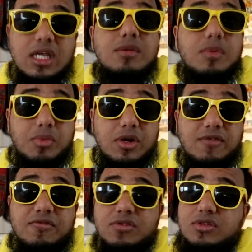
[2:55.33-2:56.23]
eat my
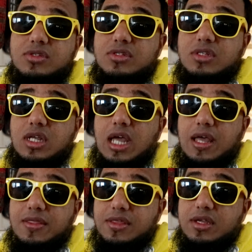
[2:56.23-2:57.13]
breakfast,
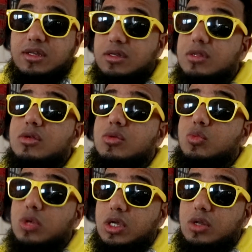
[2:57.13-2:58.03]
and then
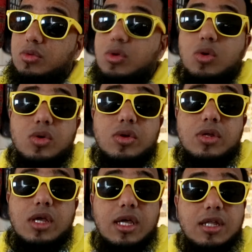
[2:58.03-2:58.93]
we're gonna go
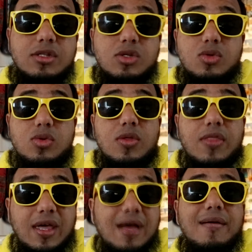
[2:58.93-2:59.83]
on and do
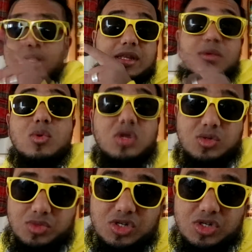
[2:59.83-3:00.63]
that bloody washing